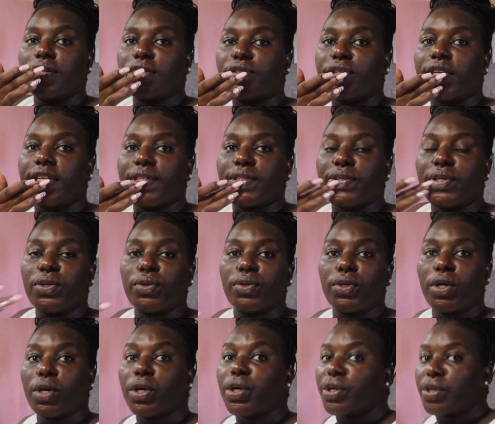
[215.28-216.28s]
try to
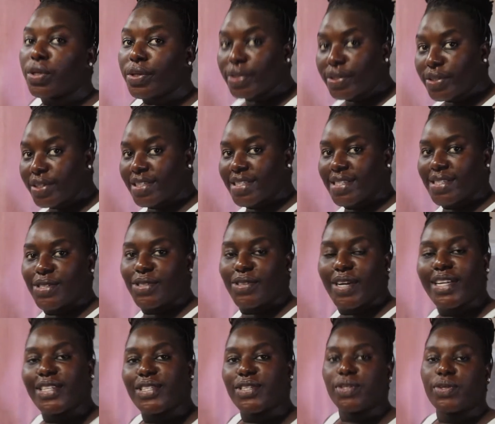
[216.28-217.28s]
look cute
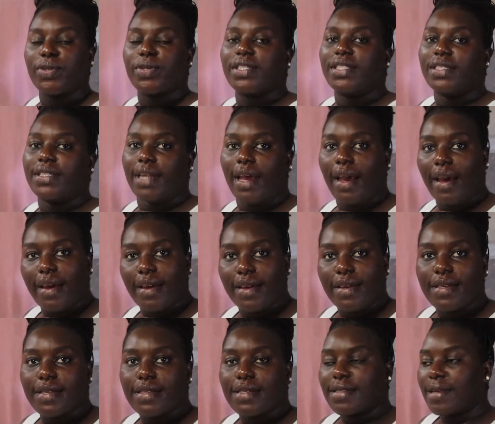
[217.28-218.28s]
try to look
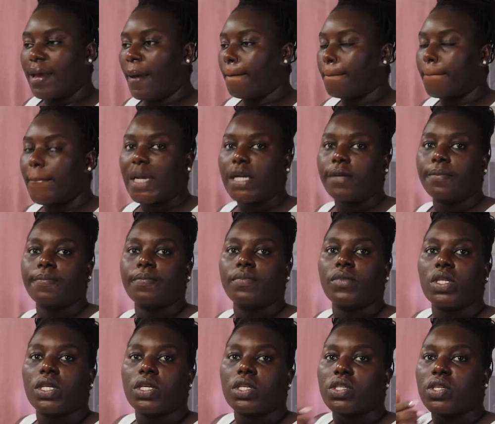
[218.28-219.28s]
nice
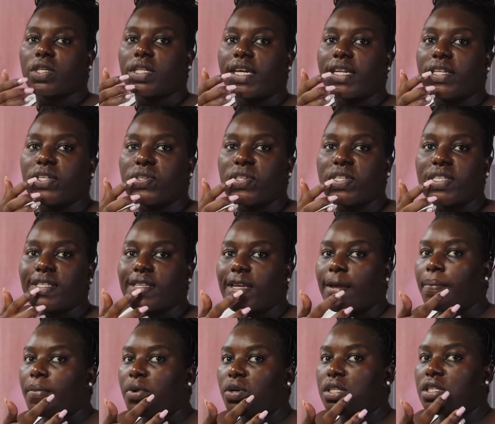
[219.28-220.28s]
so that you stay
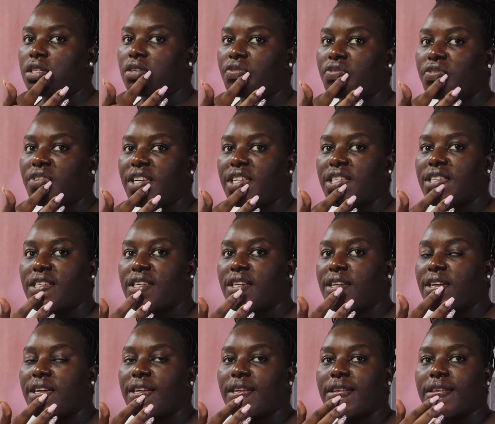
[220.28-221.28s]

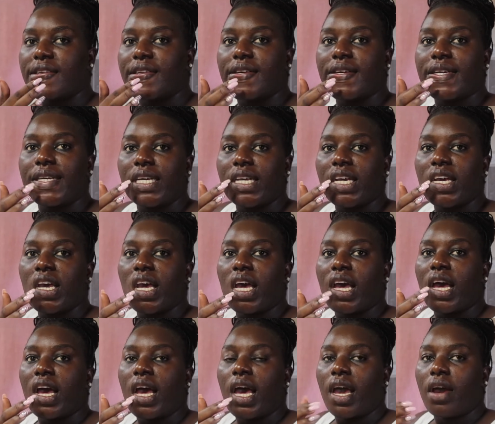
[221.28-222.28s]
motivated
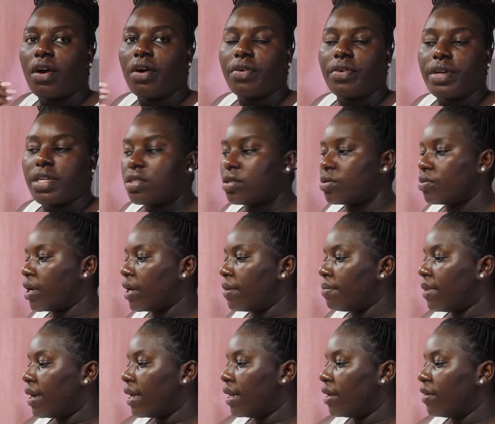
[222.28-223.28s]
I always try
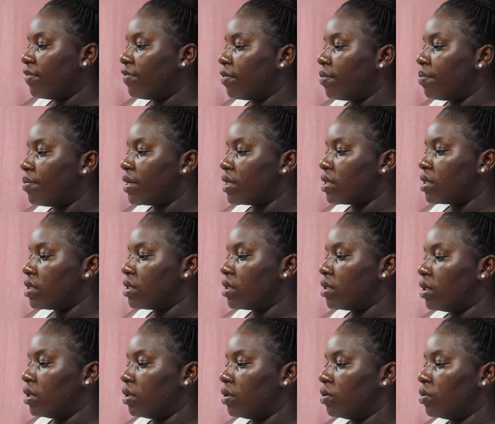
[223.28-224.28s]
my level best
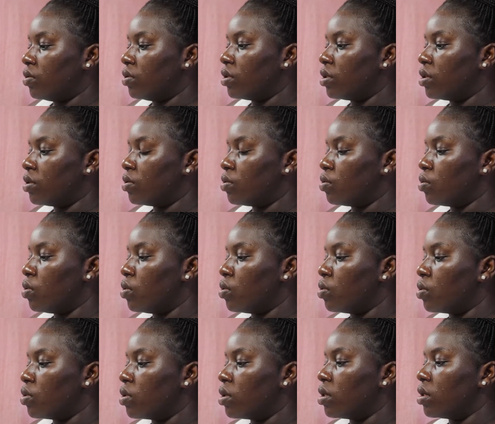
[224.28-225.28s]
not to
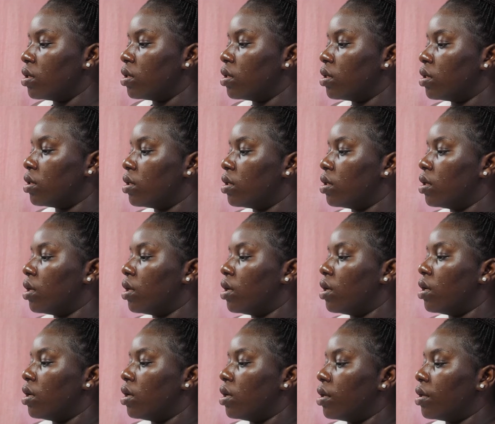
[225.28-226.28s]
look
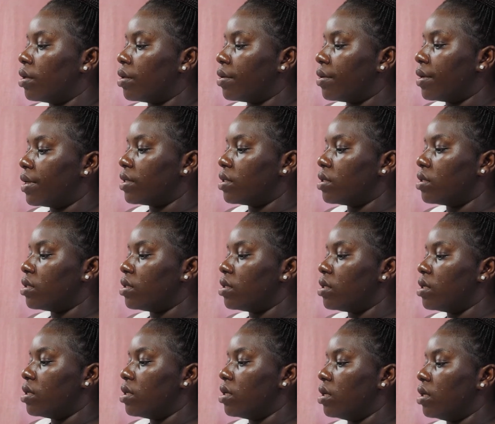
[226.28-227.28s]

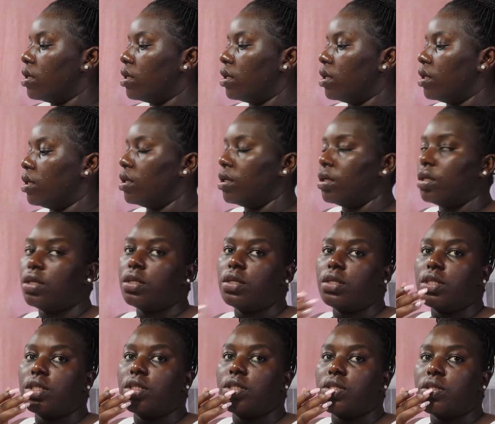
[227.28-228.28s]
crusty
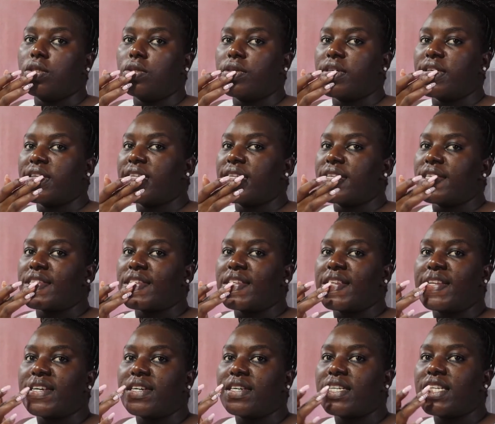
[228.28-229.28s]
during this
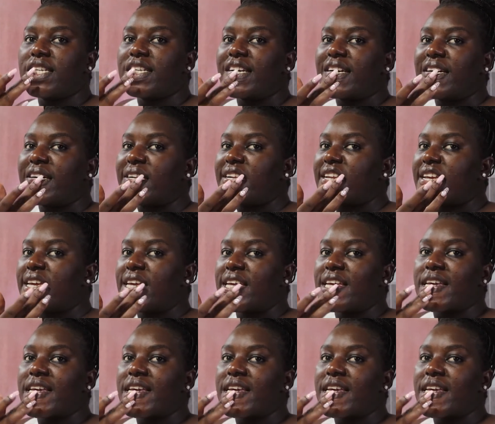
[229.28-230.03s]
lockdown